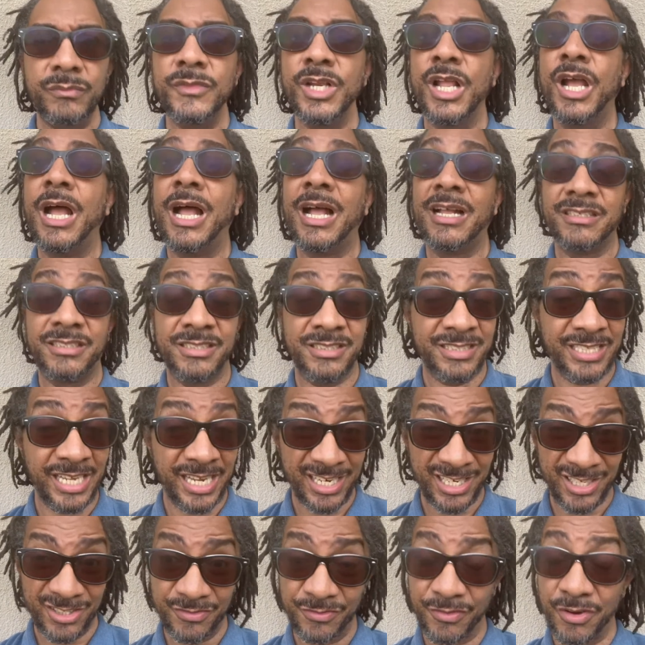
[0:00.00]
I'll just say
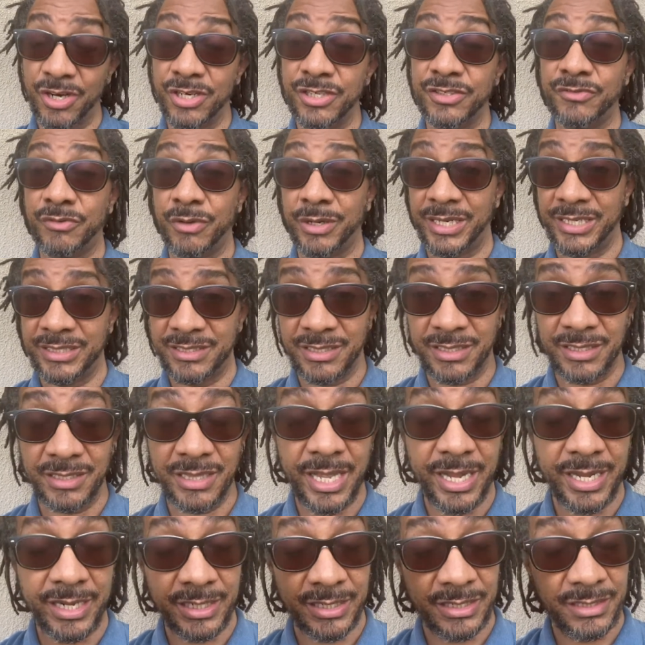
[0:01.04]
this first before I get to the
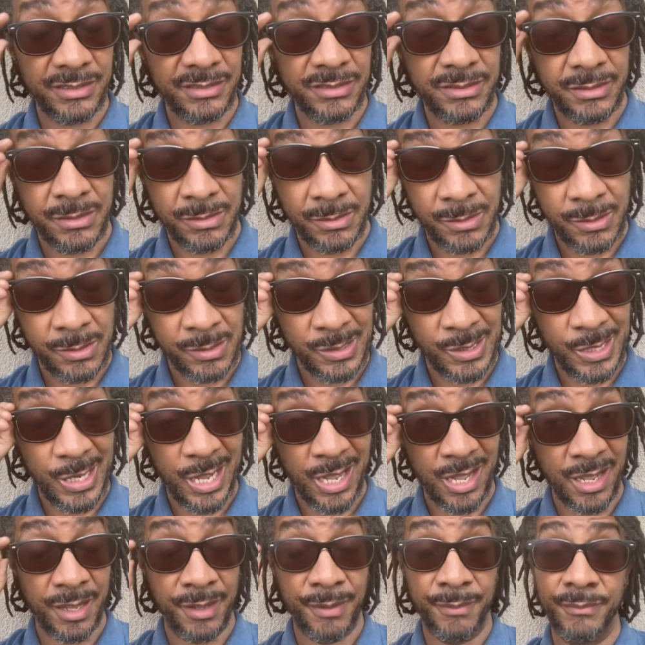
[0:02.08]
ladies.
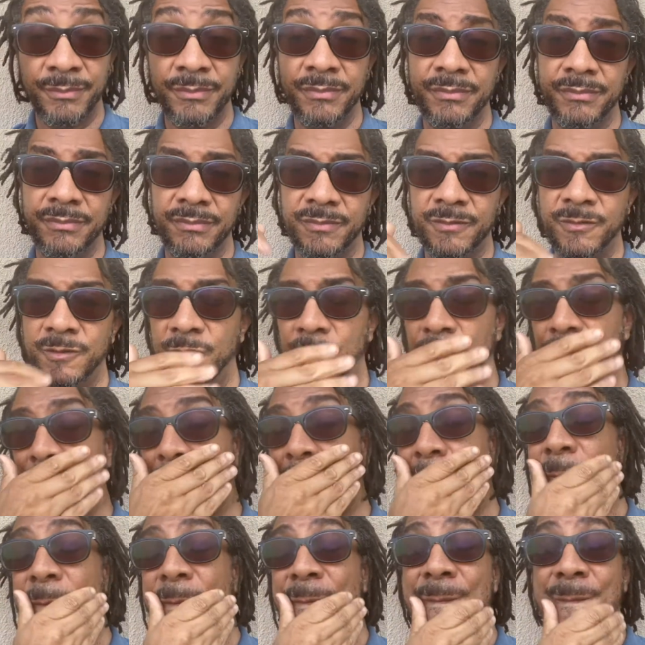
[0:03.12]
Um, you
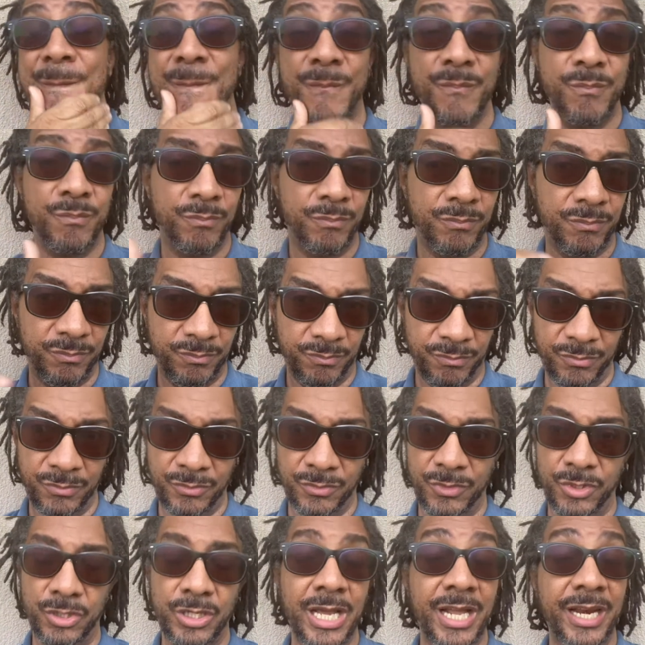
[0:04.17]
know,
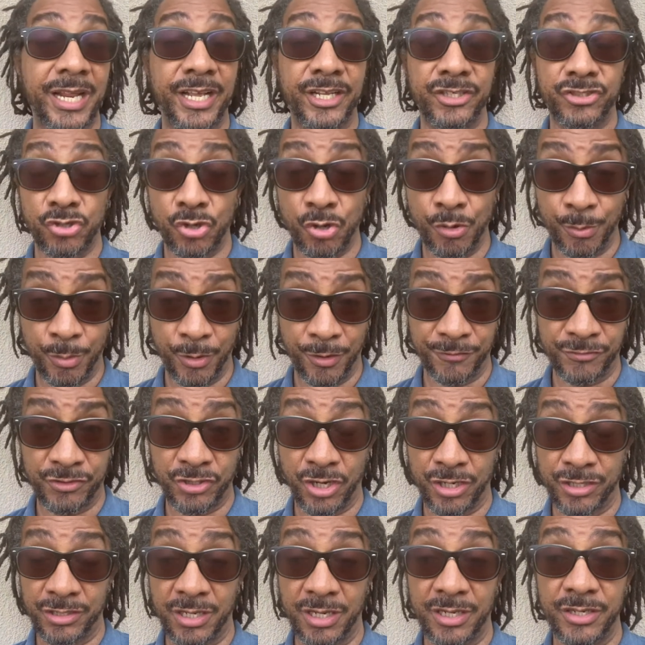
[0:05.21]
you got to get your whole birth
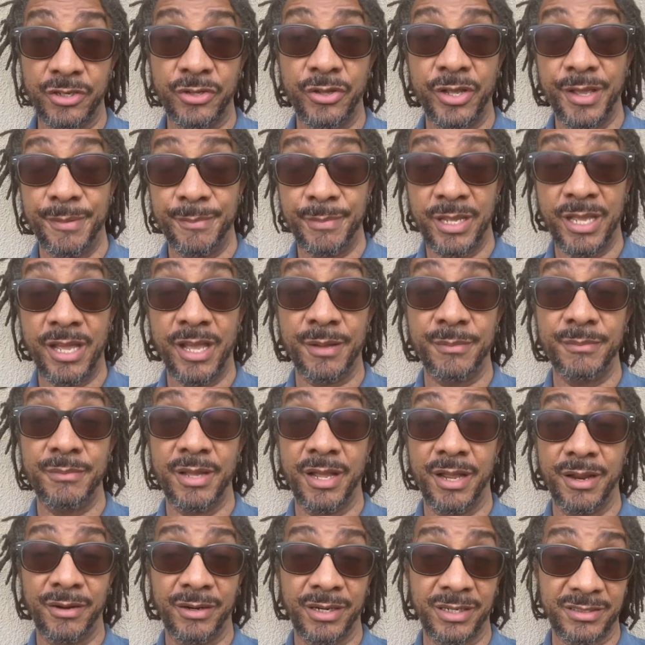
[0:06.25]
chart done. You hit me up,
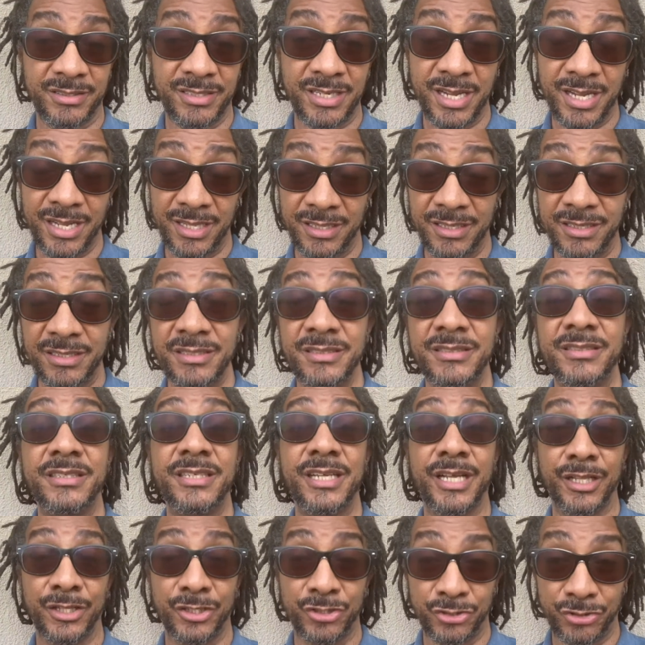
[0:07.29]
Eric Taylor,
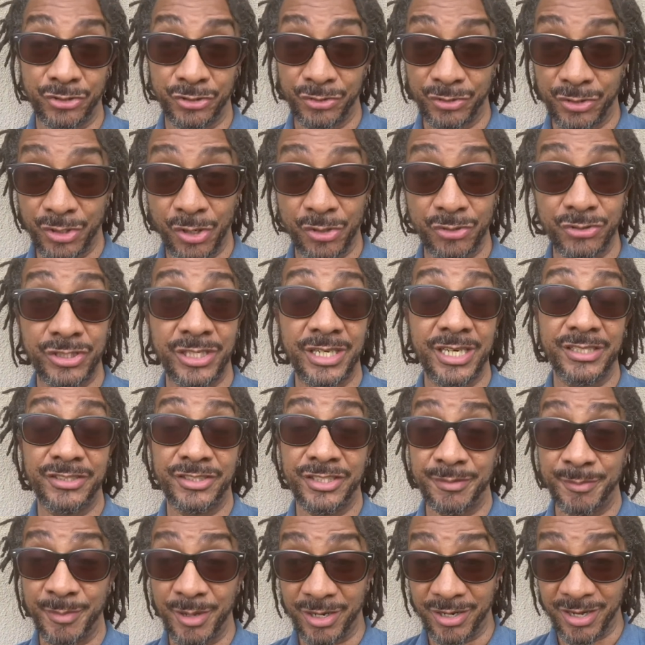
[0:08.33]
Taylored to you Coaching at
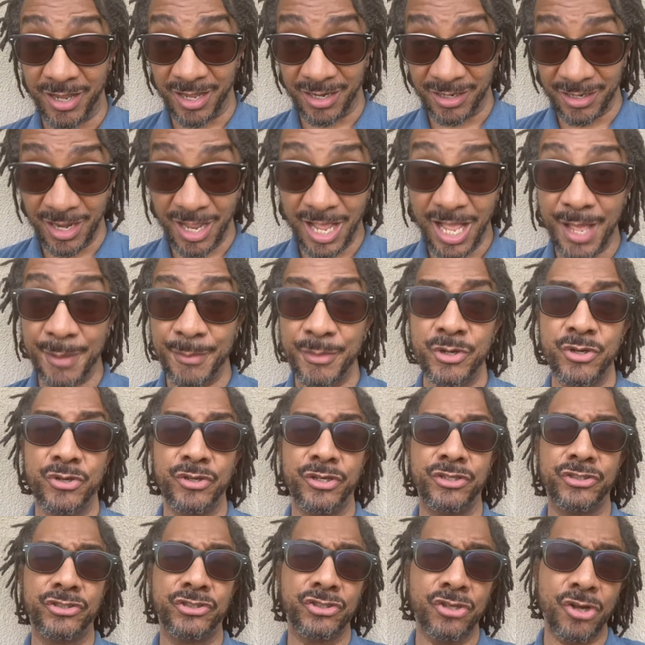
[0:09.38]
gmail dot com. I do
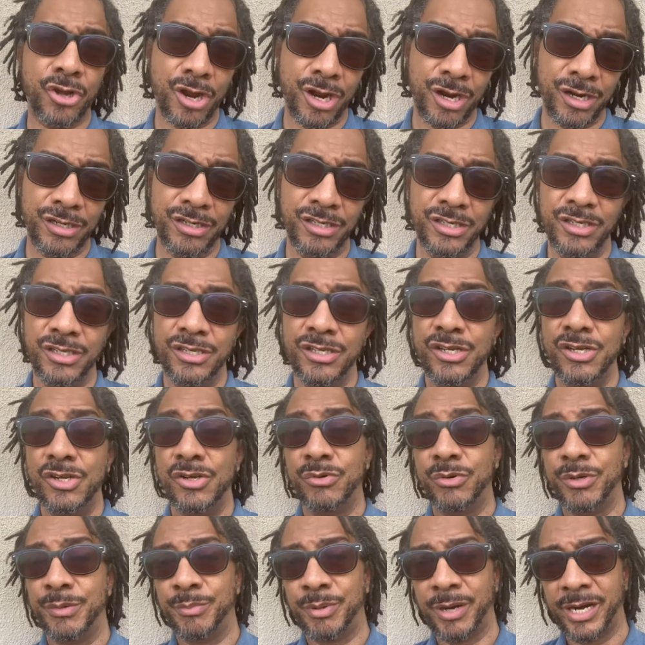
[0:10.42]
your chart.
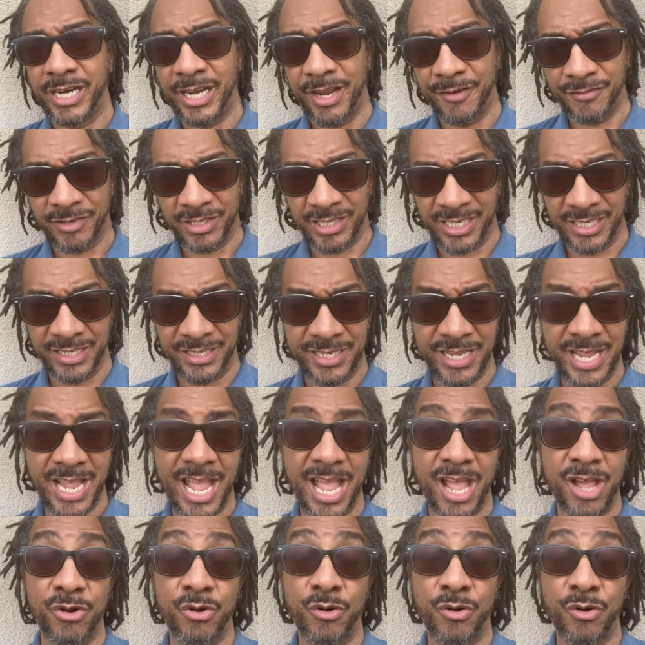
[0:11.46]
We break everything down.